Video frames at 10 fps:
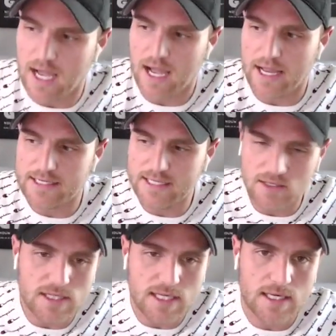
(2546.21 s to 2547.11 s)

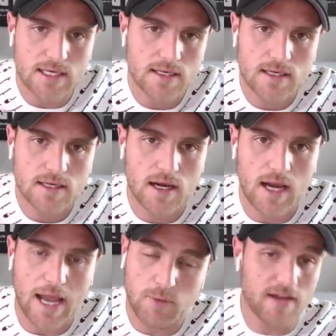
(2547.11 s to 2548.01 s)
ideally,
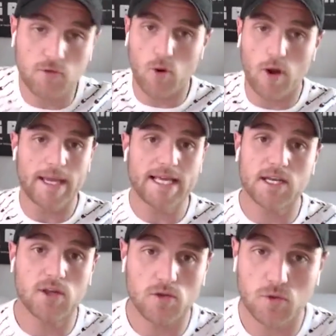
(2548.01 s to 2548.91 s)
I would never want my kid
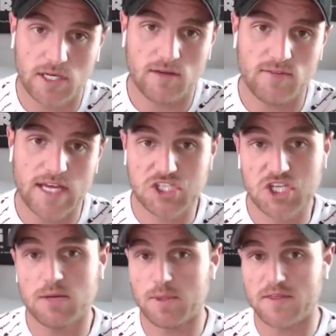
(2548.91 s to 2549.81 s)
to go through any of that
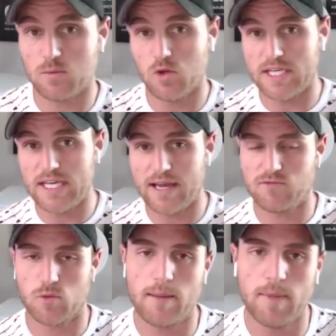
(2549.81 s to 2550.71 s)
shit. But then, will he have
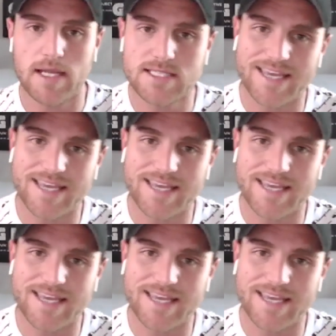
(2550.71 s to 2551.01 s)
the right mindset? Bro,